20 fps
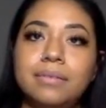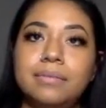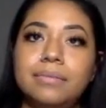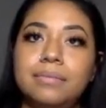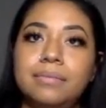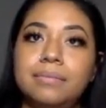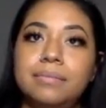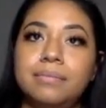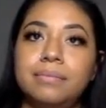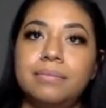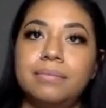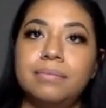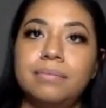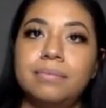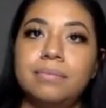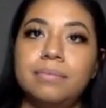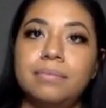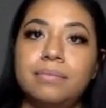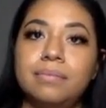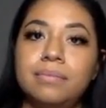
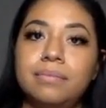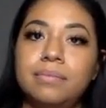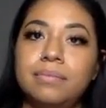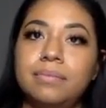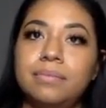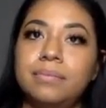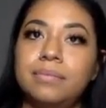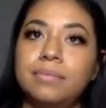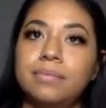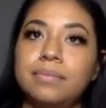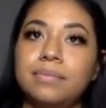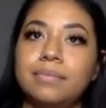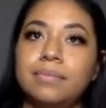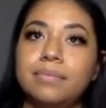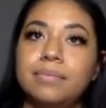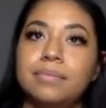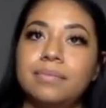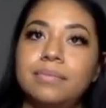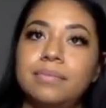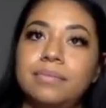
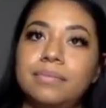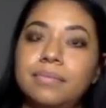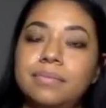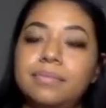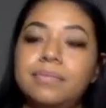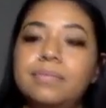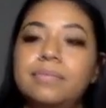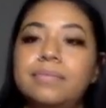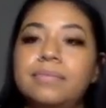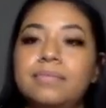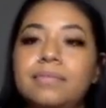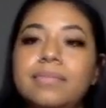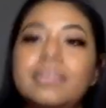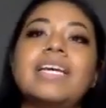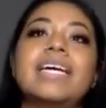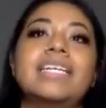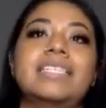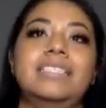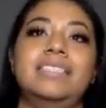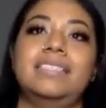
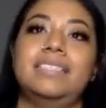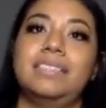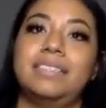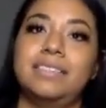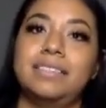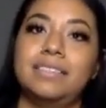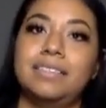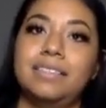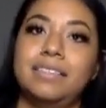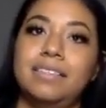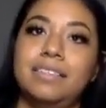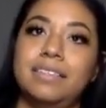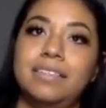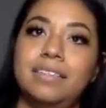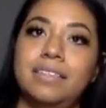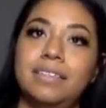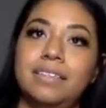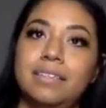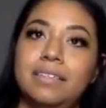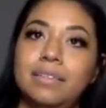
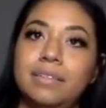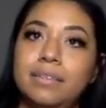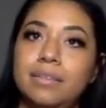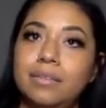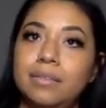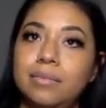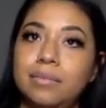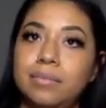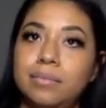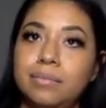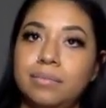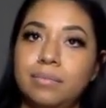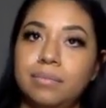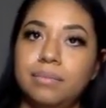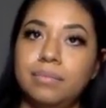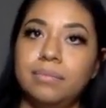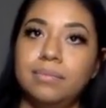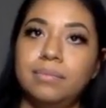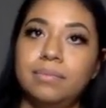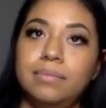
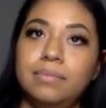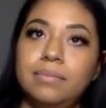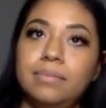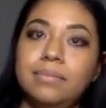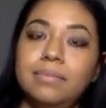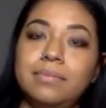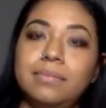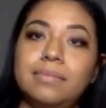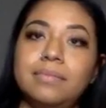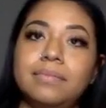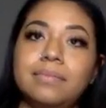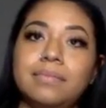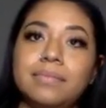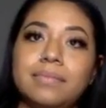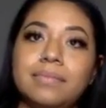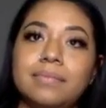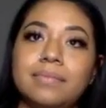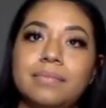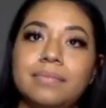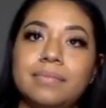
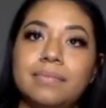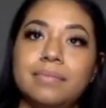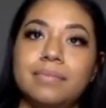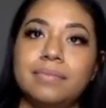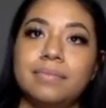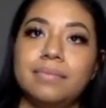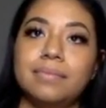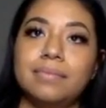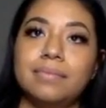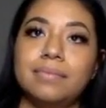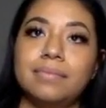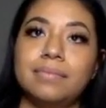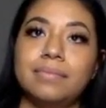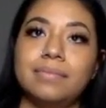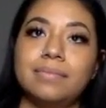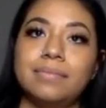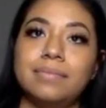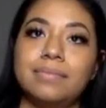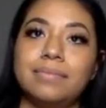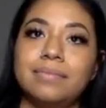
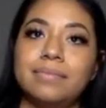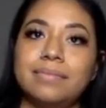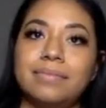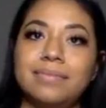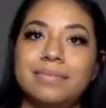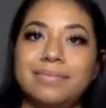(not speaking)